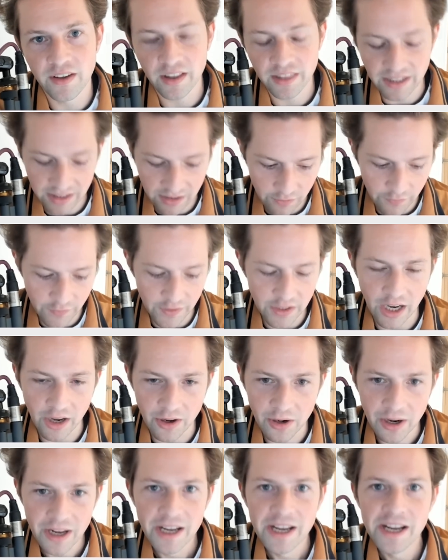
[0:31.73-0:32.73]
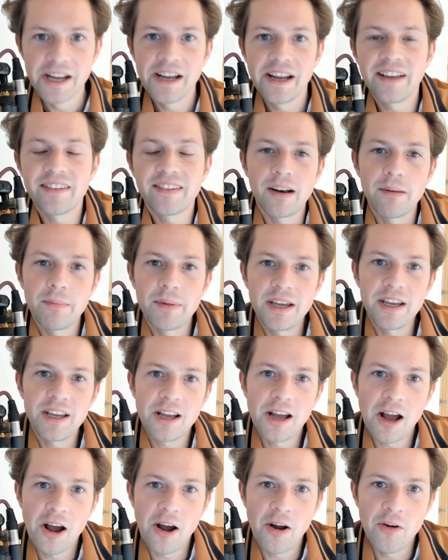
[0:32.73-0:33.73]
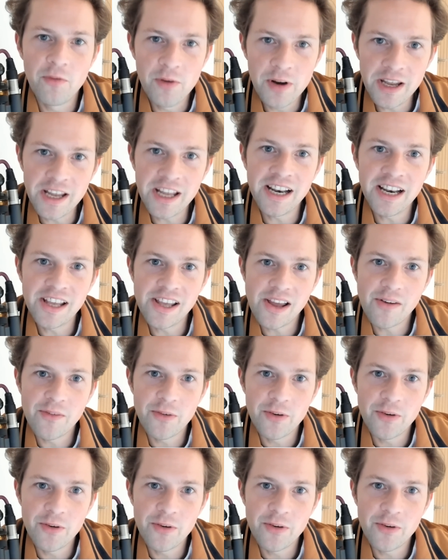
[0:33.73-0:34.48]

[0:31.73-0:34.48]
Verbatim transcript: I think this video is going to be a really,